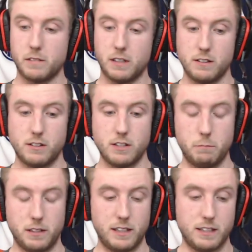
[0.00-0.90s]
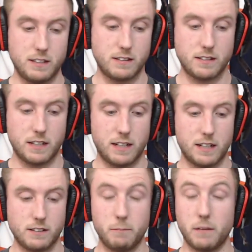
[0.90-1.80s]
simply, it's
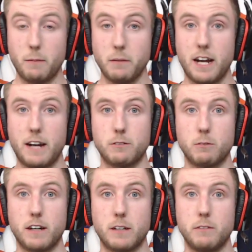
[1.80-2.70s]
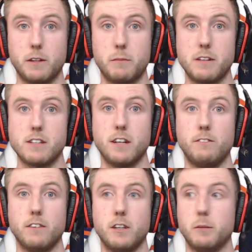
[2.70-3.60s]
something I'm going to have to reckon with myself
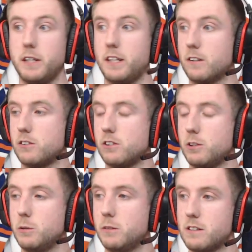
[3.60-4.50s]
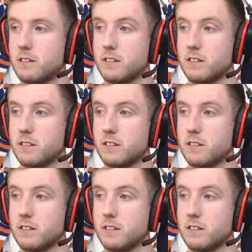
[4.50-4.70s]
a little bit here, too, is